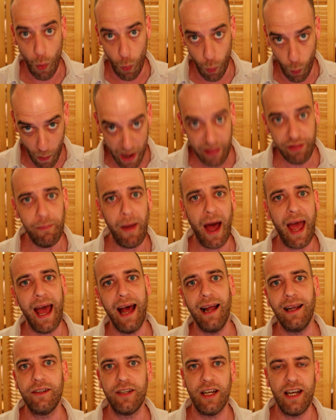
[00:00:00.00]
with my
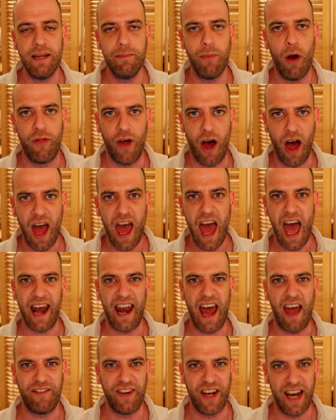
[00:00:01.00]
elderly mother and
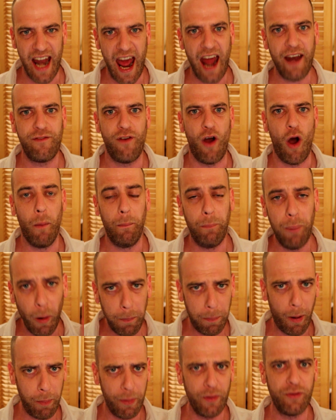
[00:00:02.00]
having an advert
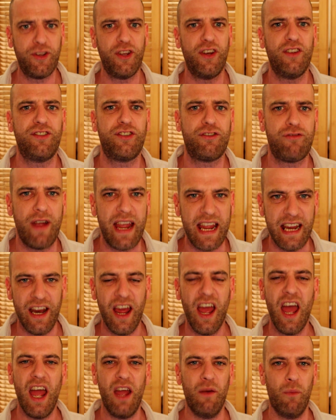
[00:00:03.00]
pop up onto the screen
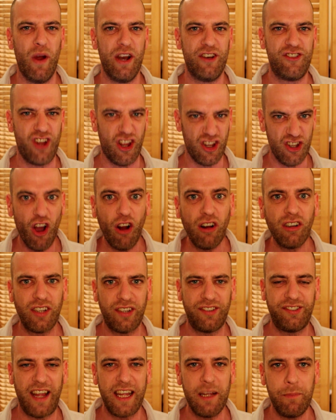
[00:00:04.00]
in which a young
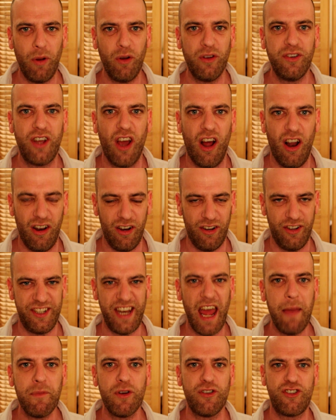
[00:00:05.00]
disabled girl
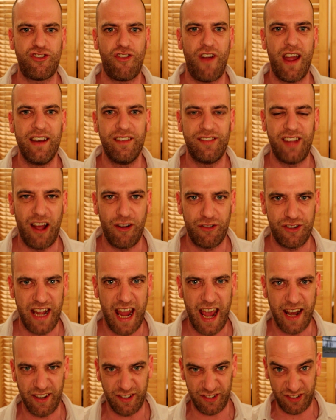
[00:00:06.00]
demonstrates how she
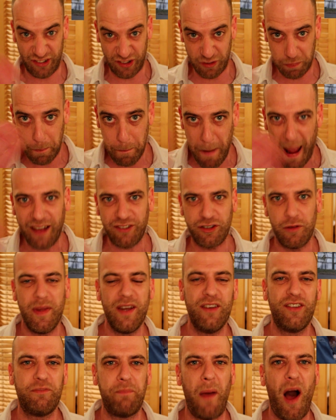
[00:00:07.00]
had a
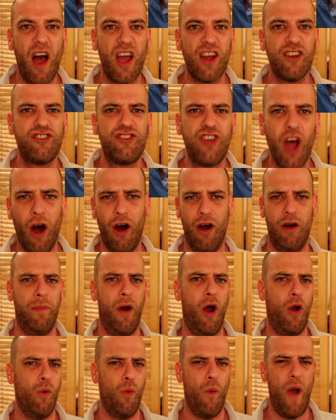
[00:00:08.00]
spasm-inspired
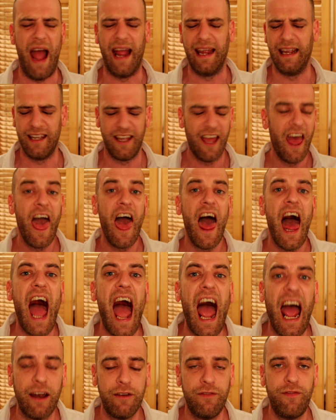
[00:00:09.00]
turbo wank.
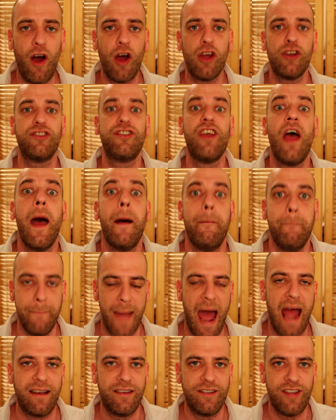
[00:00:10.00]
Adverts
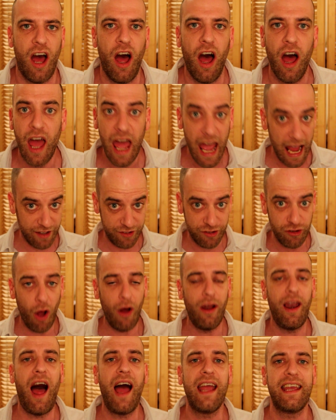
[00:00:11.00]
matter. It's
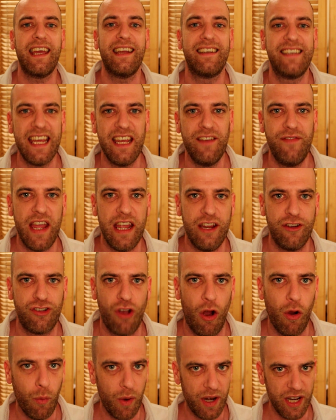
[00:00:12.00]
not like a T V
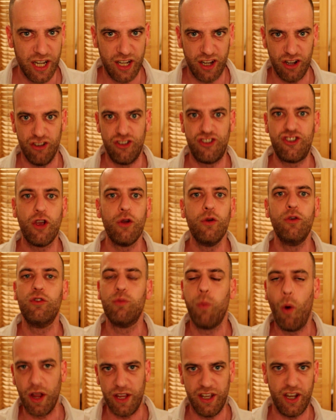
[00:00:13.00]
show when you can choose
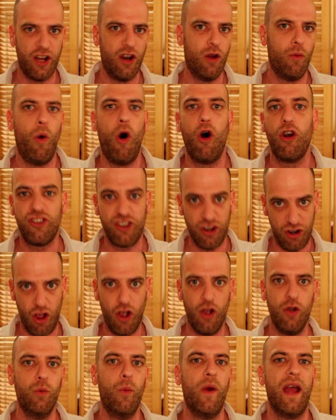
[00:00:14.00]
what you're going to watch and
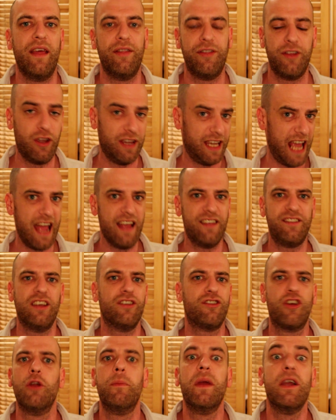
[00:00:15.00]
who with, in case
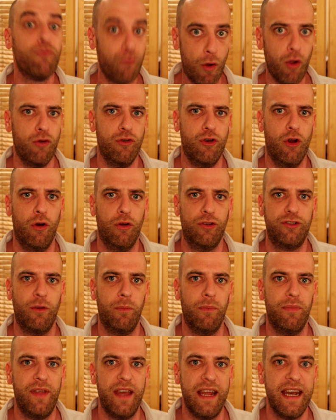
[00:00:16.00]
it's going to be rude or
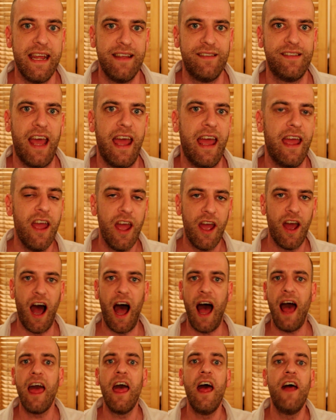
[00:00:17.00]
something, is it?
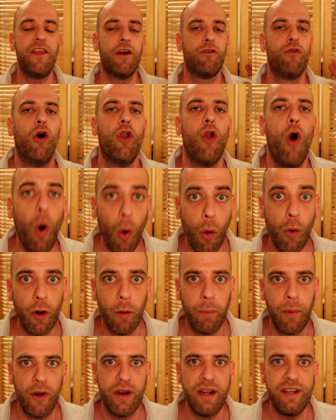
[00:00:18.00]
Right? They're on all the
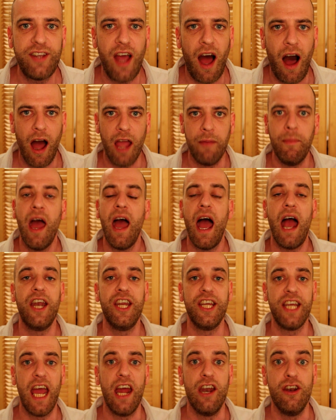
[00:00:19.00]
bloody time and
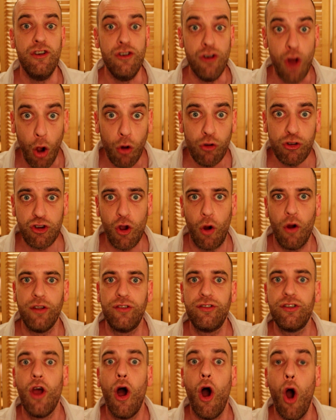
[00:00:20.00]
you get no
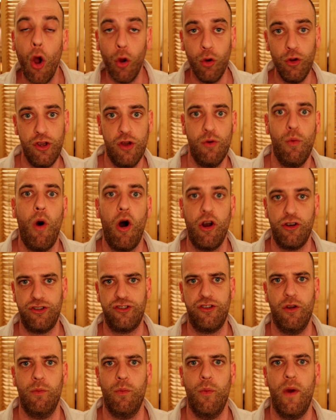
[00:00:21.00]
choice who you
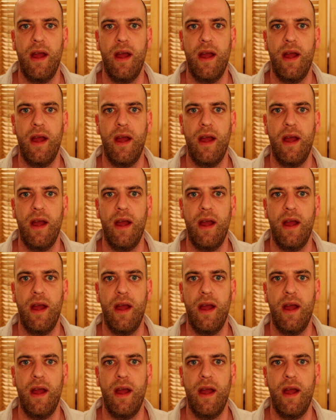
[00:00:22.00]
watch them